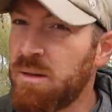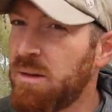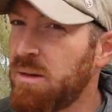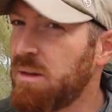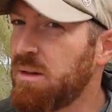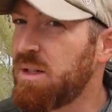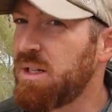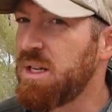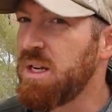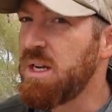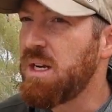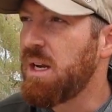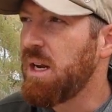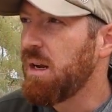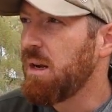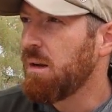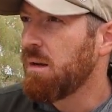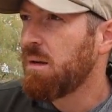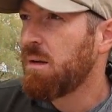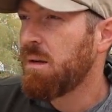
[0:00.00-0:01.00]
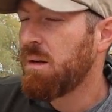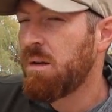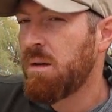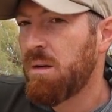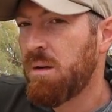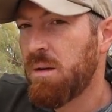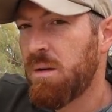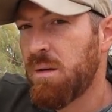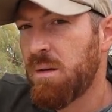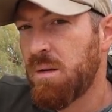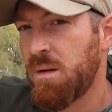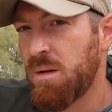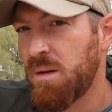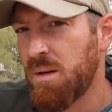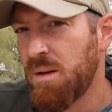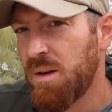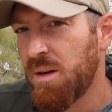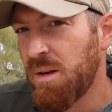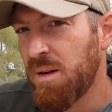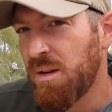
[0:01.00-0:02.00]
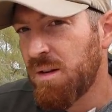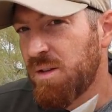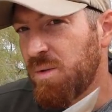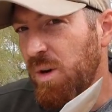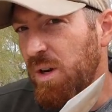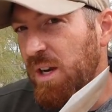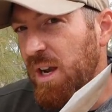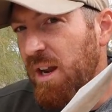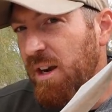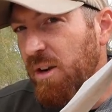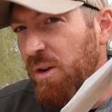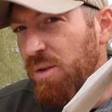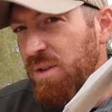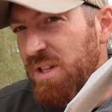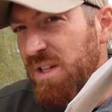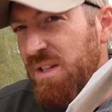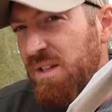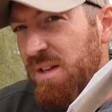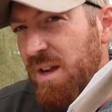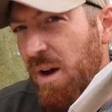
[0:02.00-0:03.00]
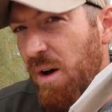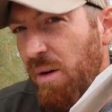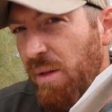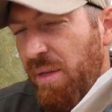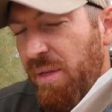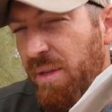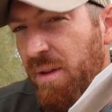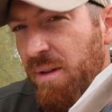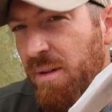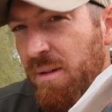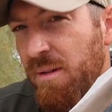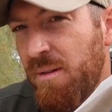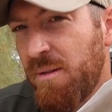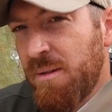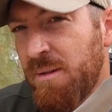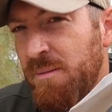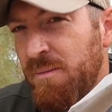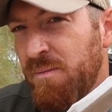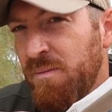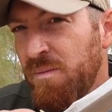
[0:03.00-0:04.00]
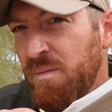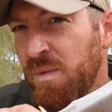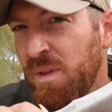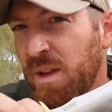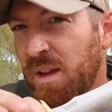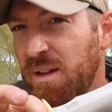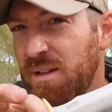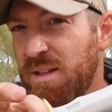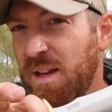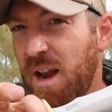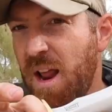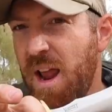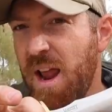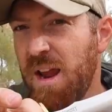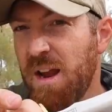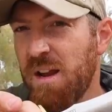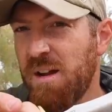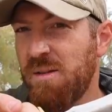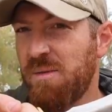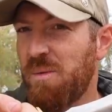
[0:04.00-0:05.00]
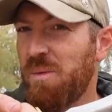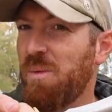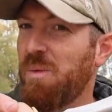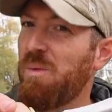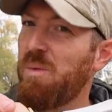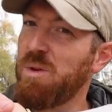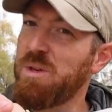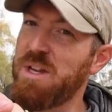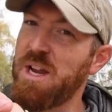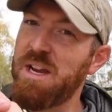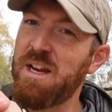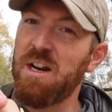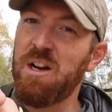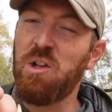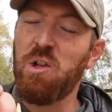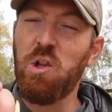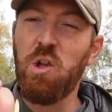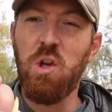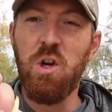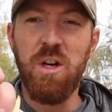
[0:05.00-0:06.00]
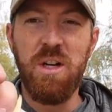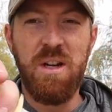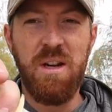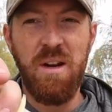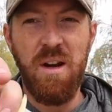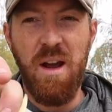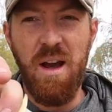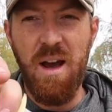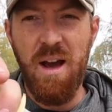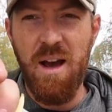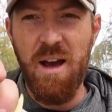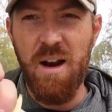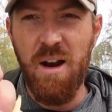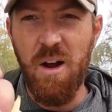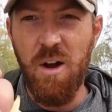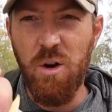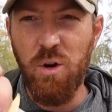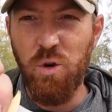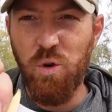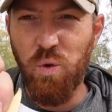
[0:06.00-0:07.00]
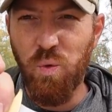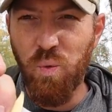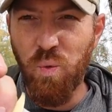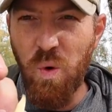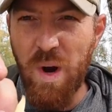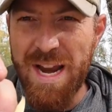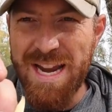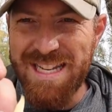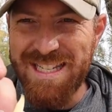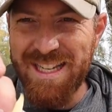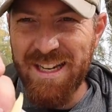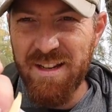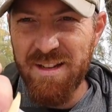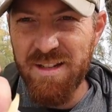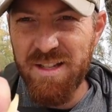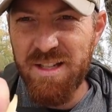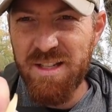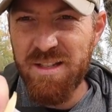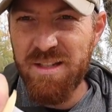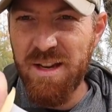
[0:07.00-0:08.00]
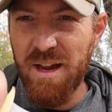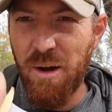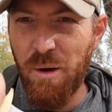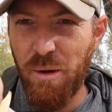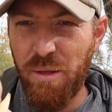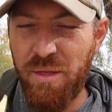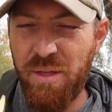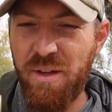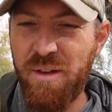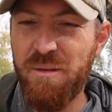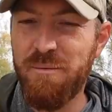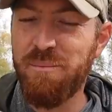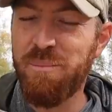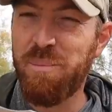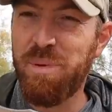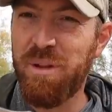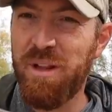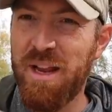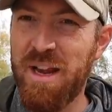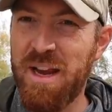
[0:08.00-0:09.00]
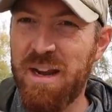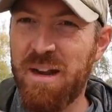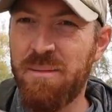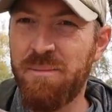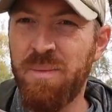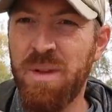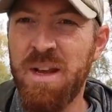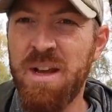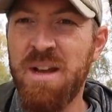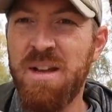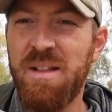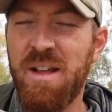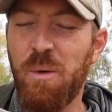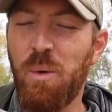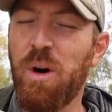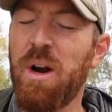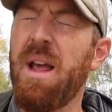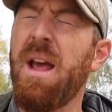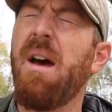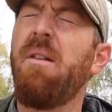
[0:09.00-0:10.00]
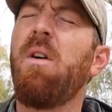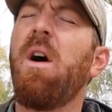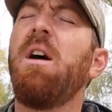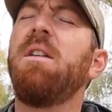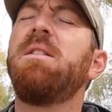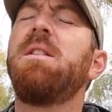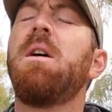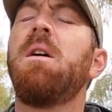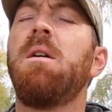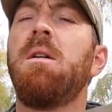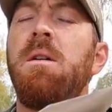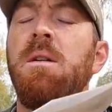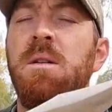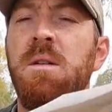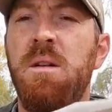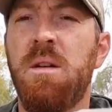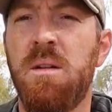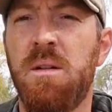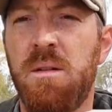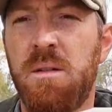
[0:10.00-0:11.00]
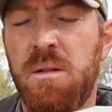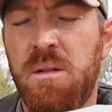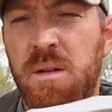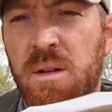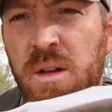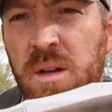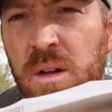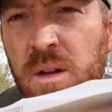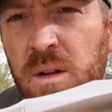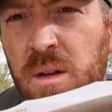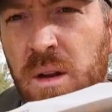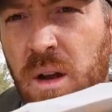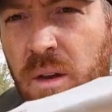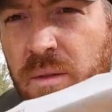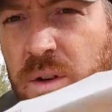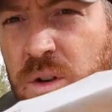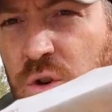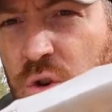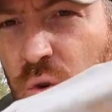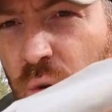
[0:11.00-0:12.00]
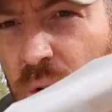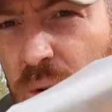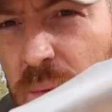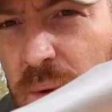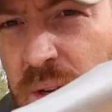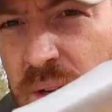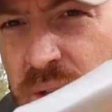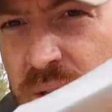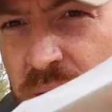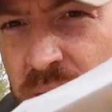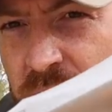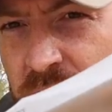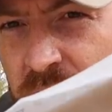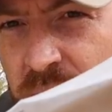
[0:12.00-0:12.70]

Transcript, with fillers: They're sneaky. That's why you gotta go stealth. And today, we're taking a look at a great stealth blade that we're gonna have a ton of enjoyment